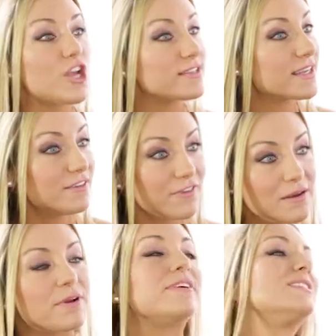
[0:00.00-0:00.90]
just going to
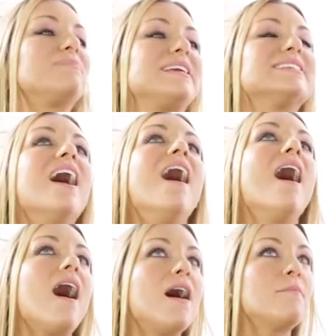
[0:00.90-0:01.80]
find my recipes. Yeah.
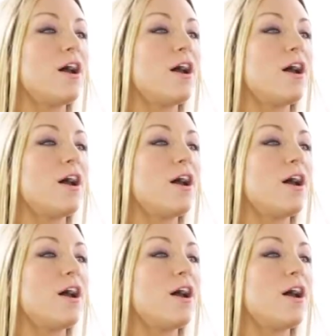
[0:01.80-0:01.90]
Um,